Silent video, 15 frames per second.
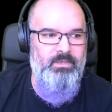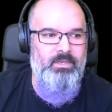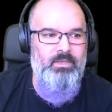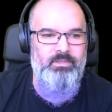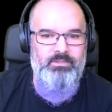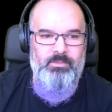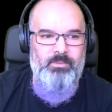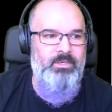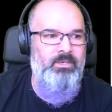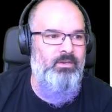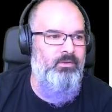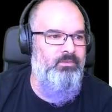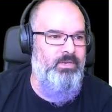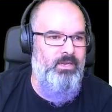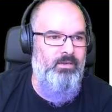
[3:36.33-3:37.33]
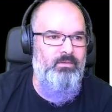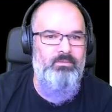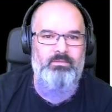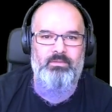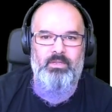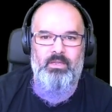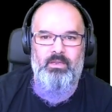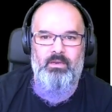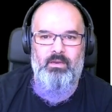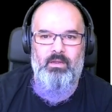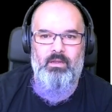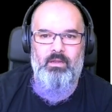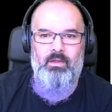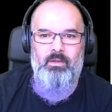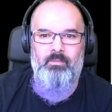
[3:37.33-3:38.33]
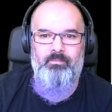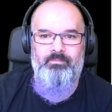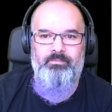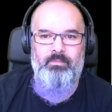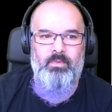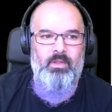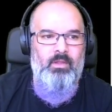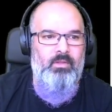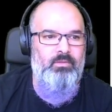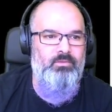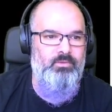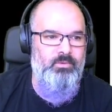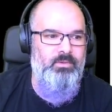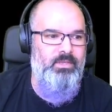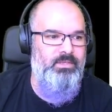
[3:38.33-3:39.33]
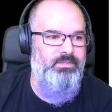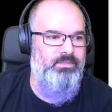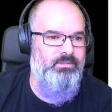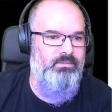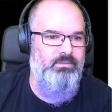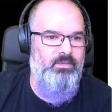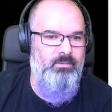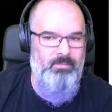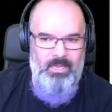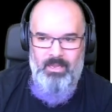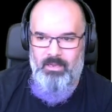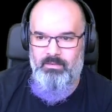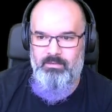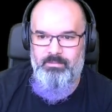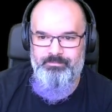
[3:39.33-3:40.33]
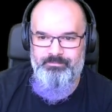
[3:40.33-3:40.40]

So we know now that through this command,